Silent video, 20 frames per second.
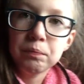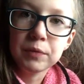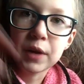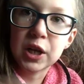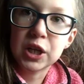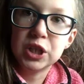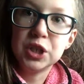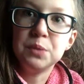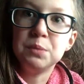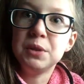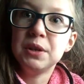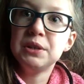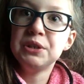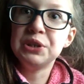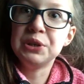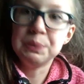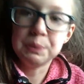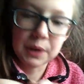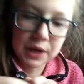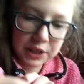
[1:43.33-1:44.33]
I zoomed in
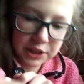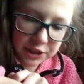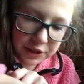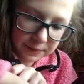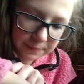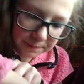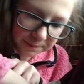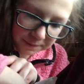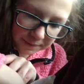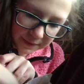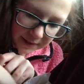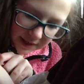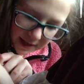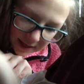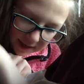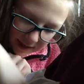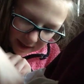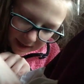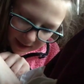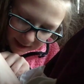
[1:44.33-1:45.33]
too much.
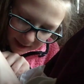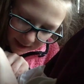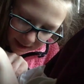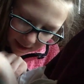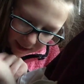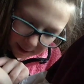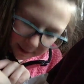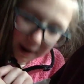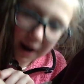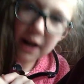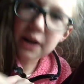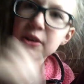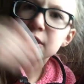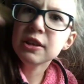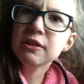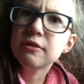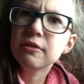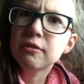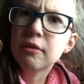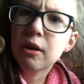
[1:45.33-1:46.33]
Um, I don't
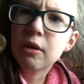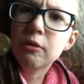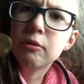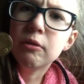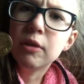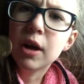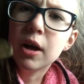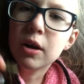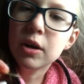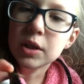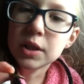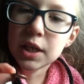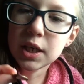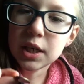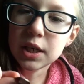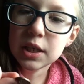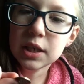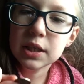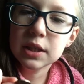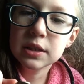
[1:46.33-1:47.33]
even know what. Oh
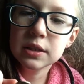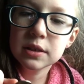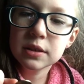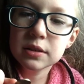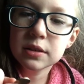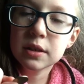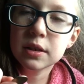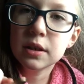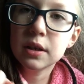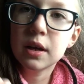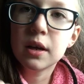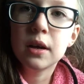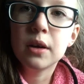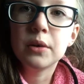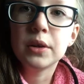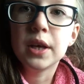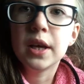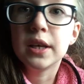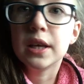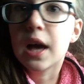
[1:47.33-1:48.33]
yeah, this is. Oh
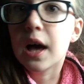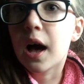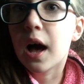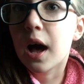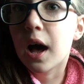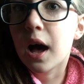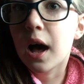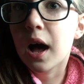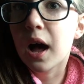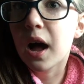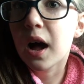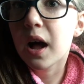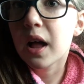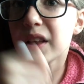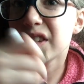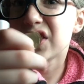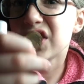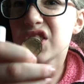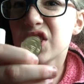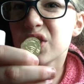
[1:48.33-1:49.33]
yeah, yeah. Uh, uh,
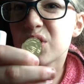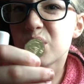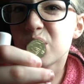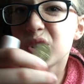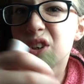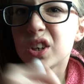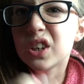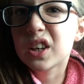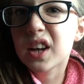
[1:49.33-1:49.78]
this is a quarter.